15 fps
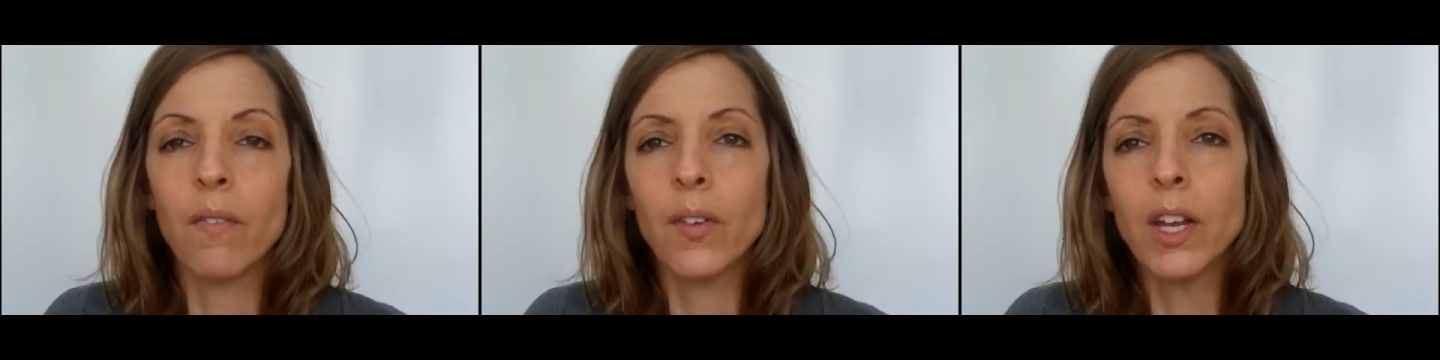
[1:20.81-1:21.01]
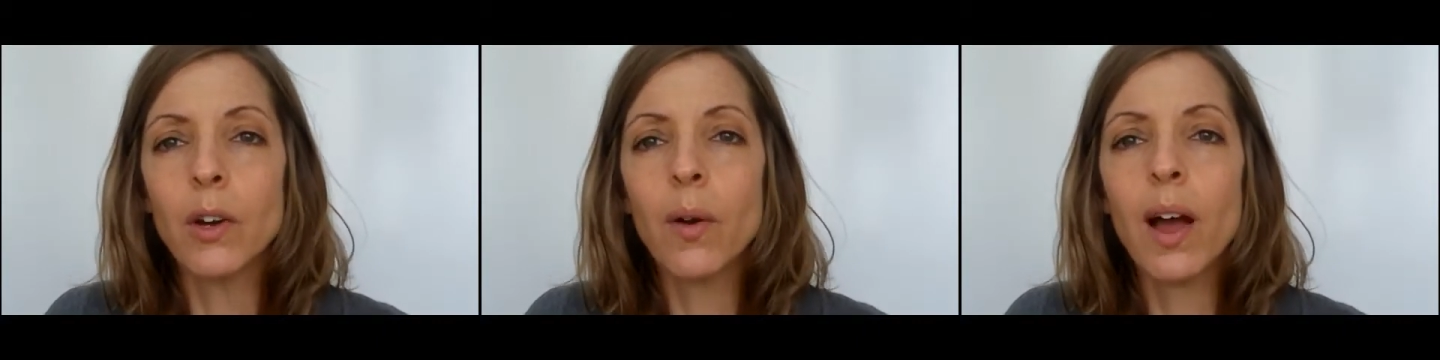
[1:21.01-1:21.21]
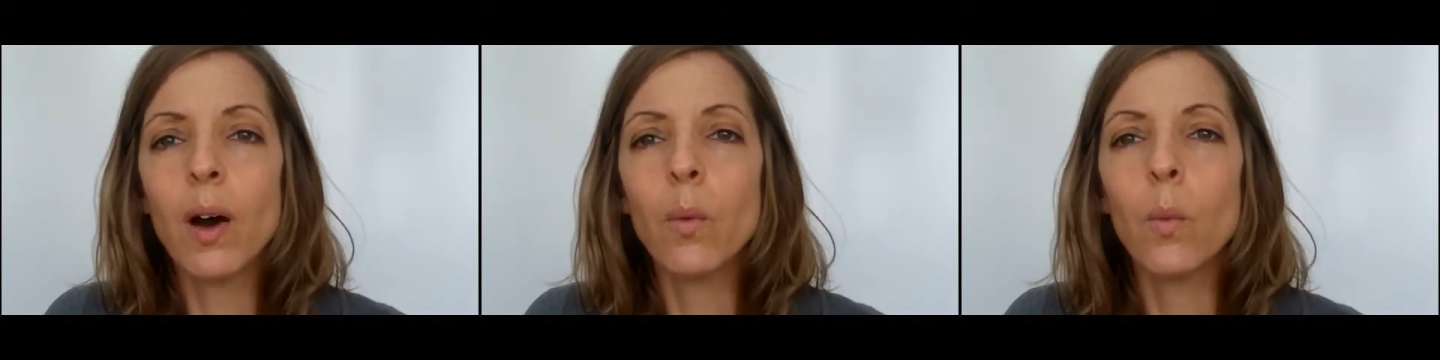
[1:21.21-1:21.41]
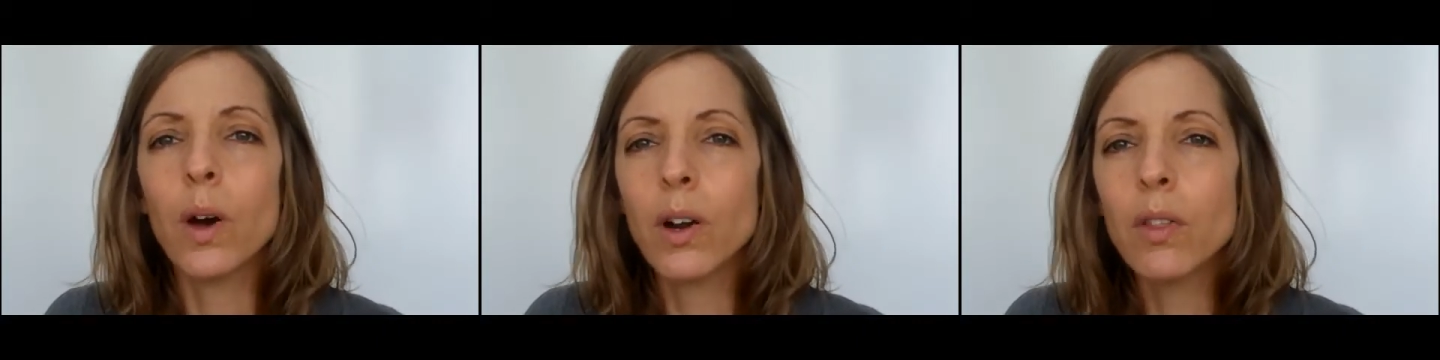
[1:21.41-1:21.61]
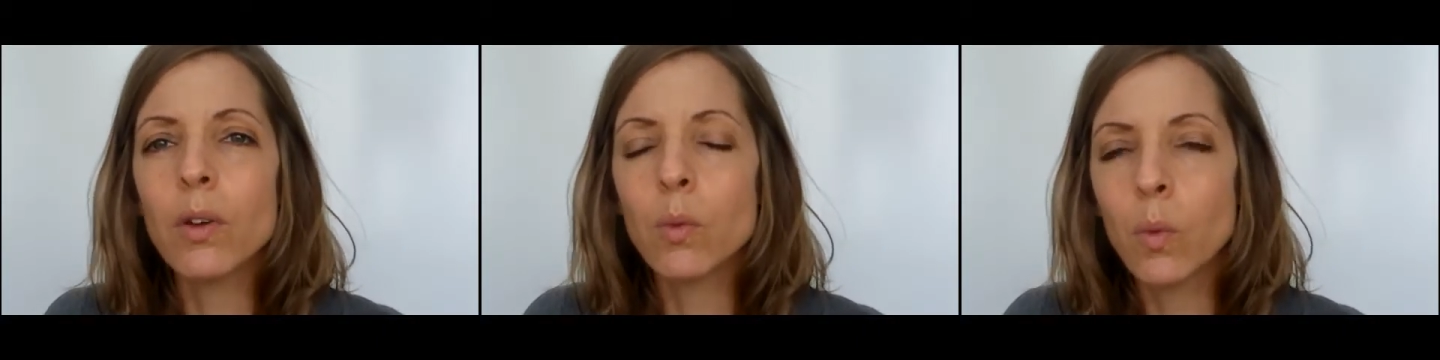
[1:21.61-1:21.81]
figure out
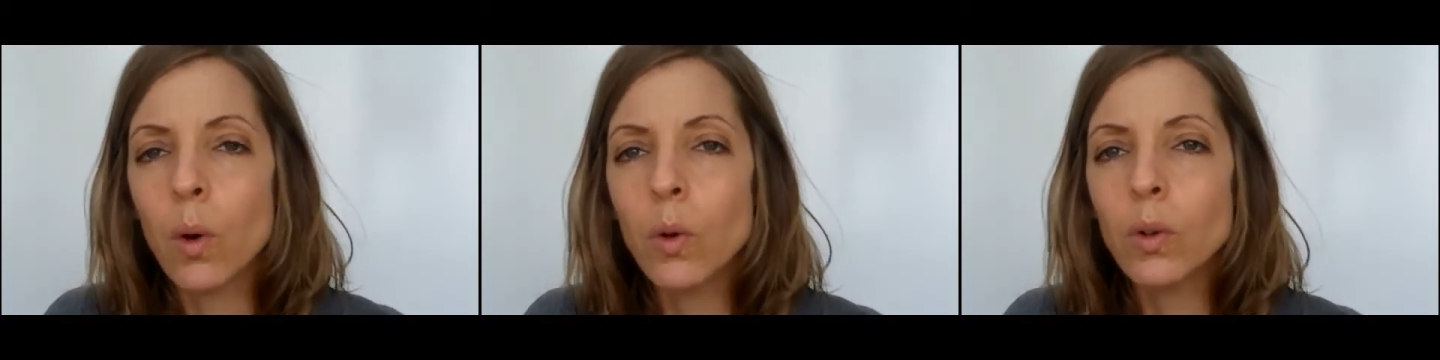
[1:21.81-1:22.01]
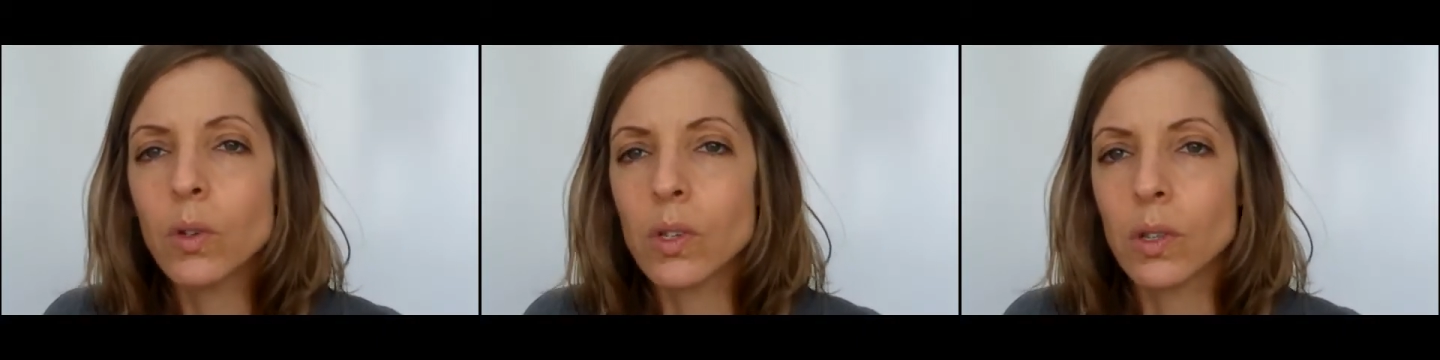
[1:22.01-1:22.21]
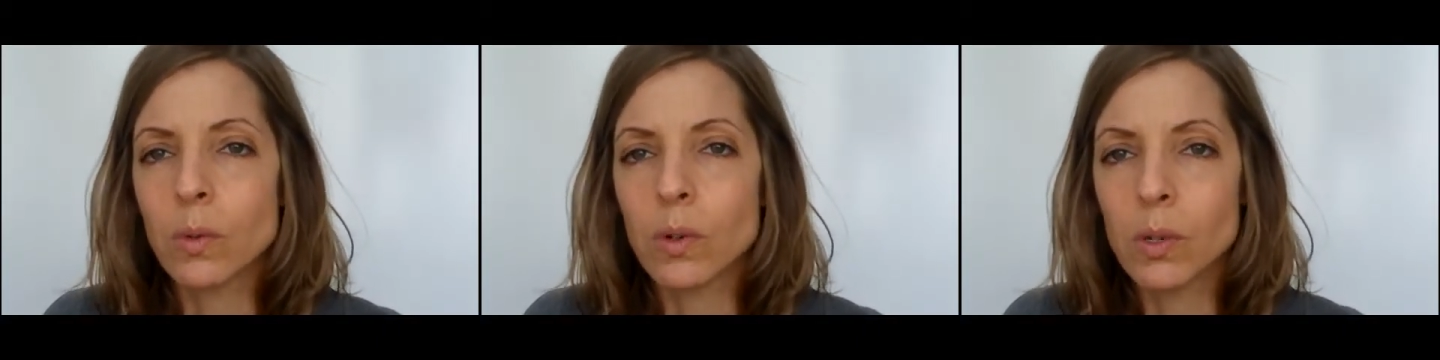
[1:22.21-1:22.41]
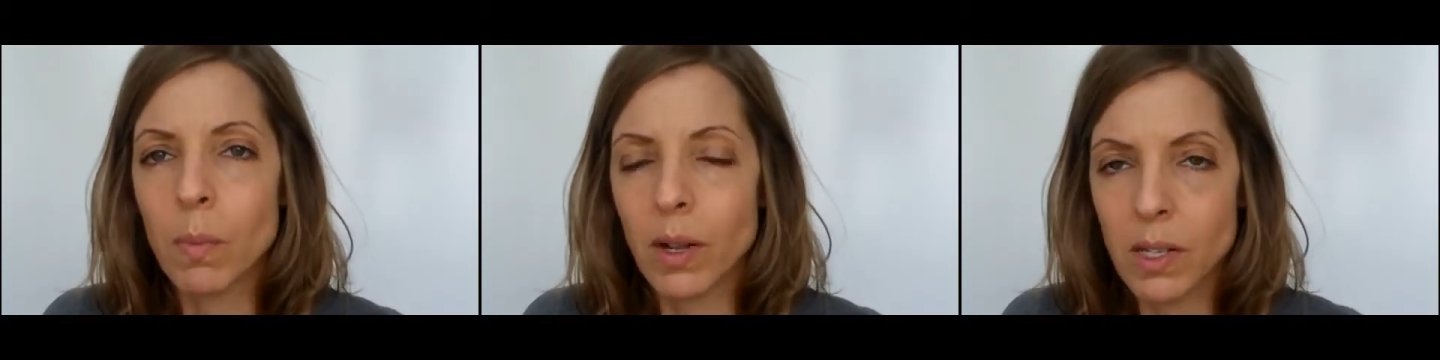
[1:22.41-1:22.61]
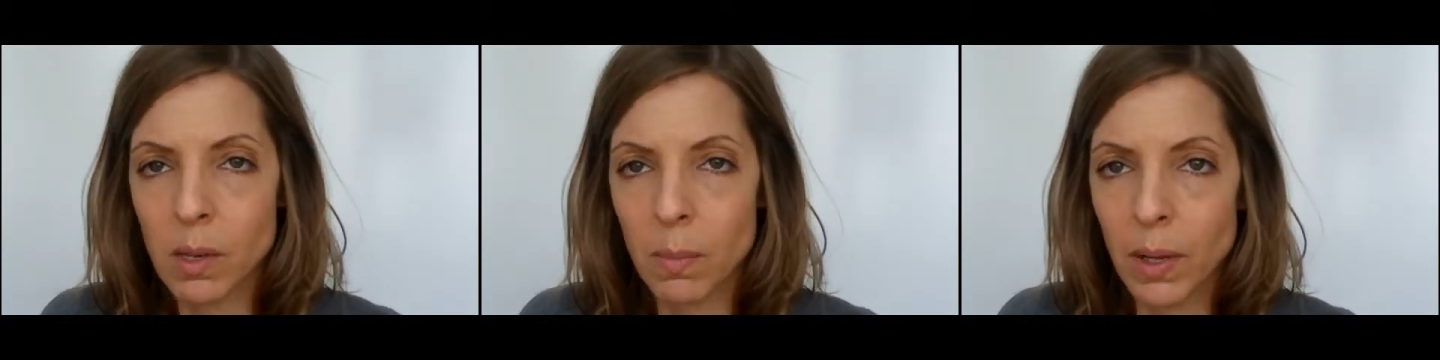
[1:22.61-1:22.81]
what are the roles and the
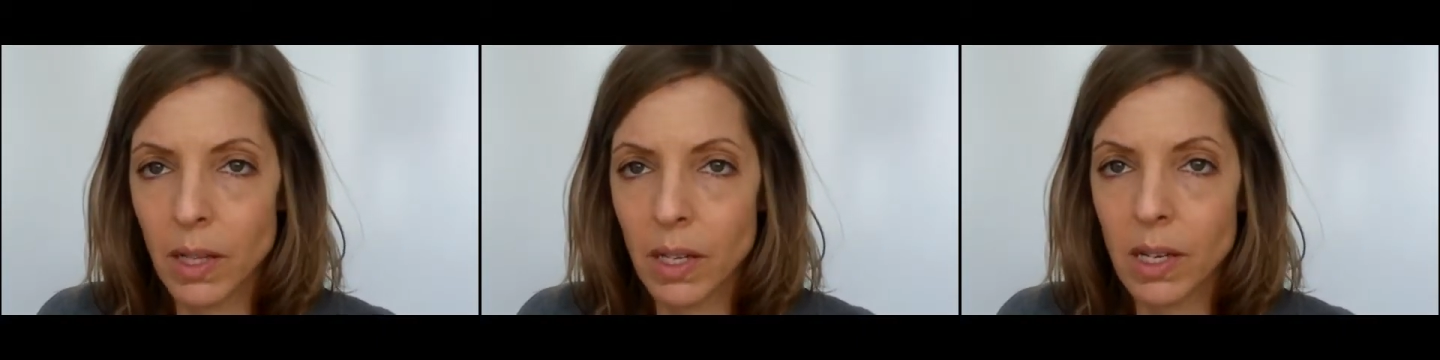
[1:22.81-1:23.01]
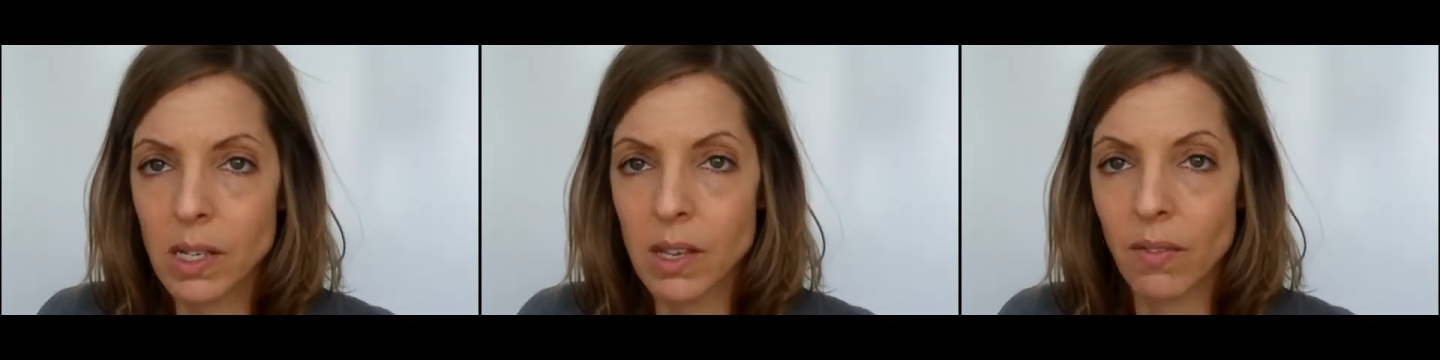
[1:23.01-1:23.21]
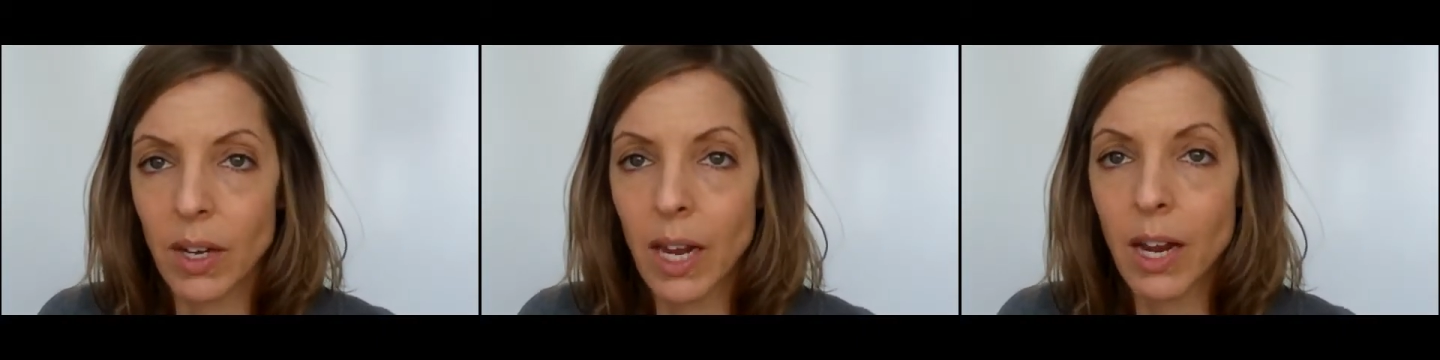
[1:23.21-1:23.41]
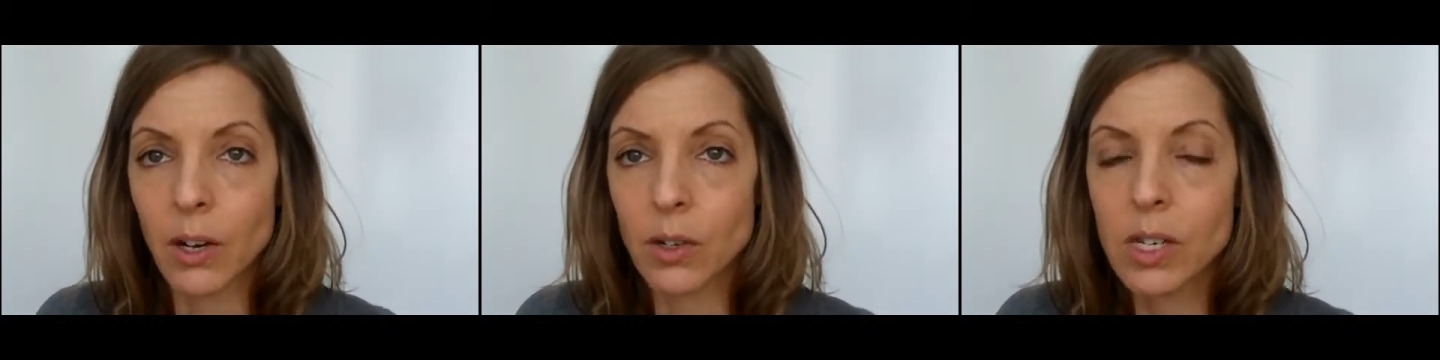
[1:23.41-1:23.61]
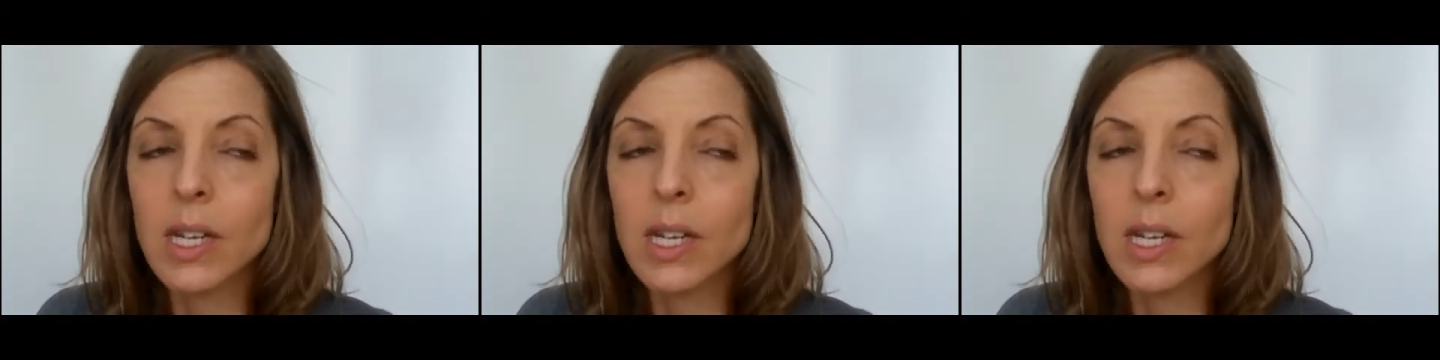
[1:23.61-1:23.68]
responsibilities of a care